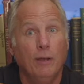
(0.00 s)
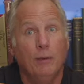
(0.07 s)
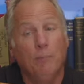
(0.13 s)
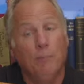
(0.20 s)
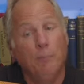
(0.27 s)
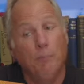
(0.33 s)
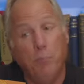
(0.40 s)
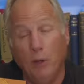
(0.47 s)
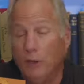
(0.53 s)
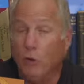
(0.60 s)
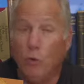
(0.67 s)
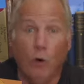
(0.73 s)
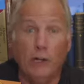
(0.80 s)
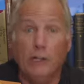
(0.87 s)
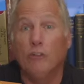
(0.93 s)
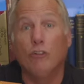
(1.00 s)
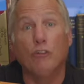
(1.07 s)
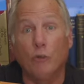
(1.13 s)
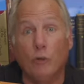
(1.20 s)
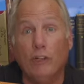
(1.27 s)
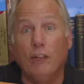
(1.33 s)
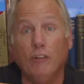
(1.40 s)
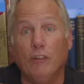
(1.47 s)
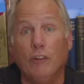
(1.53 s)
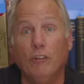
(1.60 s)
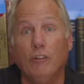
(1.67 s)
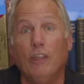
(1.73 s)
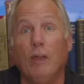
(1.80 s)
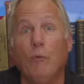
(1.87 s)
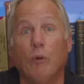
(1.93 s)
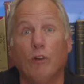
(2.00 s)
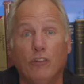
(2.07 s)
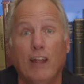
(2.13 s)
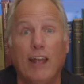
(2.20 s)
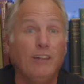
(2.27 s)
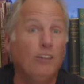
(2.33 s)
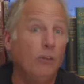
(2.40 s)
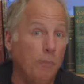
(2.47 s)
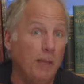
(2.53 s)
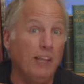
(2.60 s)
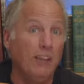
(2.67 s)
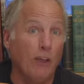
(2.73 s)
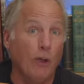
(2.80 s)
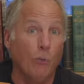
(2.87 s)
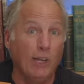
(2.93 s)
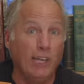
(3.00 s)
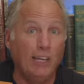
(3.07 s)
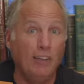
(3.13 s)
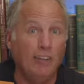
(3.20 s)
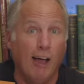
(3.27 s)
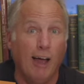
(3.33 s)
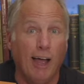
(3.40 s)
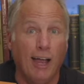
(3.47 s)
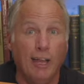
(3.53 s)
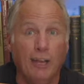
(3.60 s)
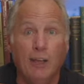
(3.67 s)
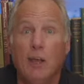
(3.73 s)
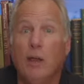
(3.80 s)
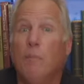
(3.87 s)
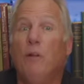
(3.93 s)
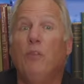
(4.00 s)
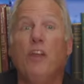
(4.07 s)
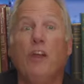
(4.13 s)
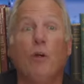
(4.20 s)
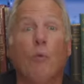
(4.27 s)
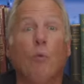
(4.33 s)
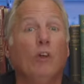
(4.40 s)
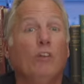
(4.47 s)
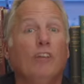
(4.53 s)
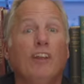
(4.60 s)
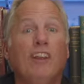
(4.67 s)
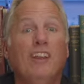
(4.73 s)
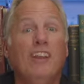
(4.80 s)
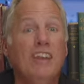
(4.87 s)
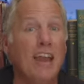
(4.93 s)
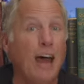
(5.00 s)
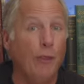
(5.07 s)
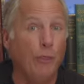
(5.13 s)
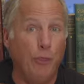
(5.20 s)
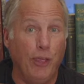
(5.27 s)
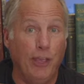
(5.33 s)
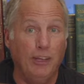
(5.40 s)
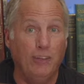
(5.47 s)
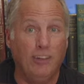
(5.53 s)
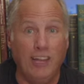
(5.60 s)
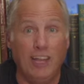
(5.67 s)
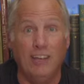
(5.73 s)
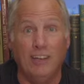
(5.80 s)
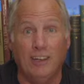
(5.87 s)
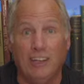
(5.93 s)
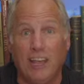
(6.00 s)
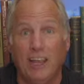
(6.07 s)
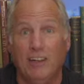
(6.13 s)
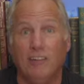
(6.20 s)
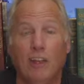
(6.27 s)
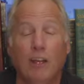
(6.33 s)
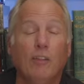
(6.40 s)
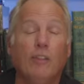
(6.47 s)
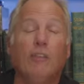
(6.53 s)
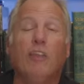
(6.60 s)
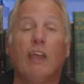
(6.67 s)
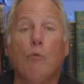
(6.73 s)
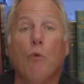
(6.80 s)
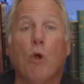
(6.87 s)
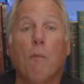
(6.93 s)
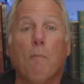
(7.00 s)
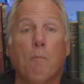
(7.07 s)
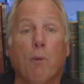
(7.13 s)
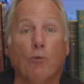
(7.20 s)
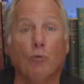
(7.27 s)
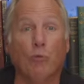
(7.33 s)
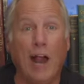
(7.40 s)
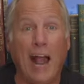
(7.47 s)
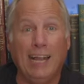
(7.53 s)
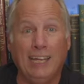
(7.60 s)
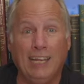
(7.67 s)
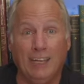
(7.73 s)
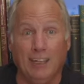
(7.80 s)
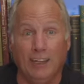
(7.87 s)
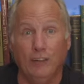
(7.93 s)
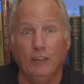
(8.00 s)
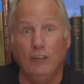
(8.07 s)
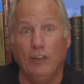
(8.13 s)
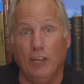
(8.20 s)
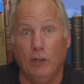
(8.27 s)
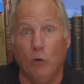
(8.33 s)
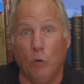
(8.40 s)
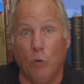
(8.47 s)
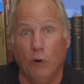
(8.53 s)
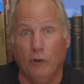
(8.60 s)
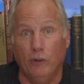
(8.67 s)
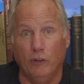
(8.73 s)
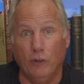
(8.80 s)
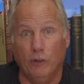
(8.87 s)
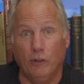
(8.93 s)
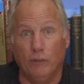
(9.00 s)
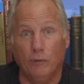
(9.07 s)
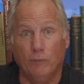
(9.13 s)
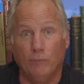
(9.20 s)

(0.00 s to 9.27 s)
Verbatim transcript: But according to traditions, they were said to be there when he died. But there was nothing to indicate that they were miraculous in origins.